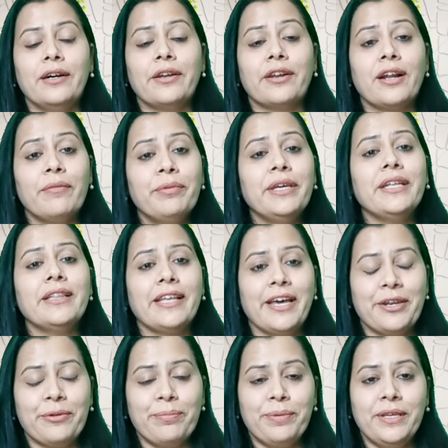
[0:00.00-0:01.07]
rubbing
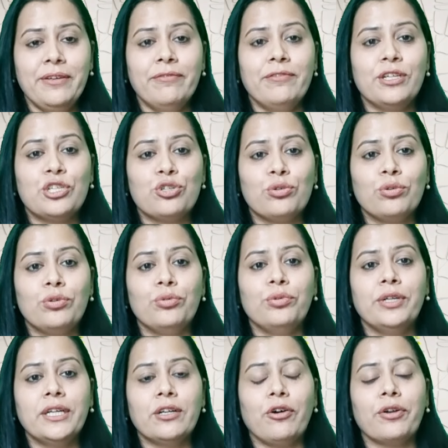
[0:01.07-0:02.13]
therapy, which you do
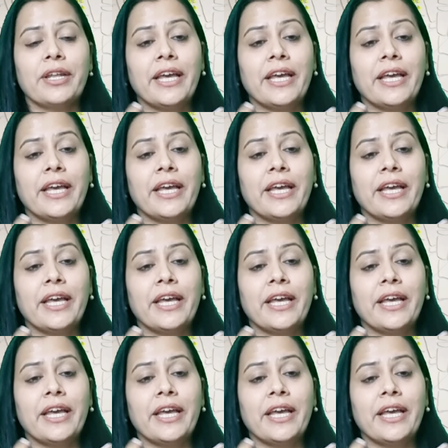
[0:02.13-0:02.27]
it on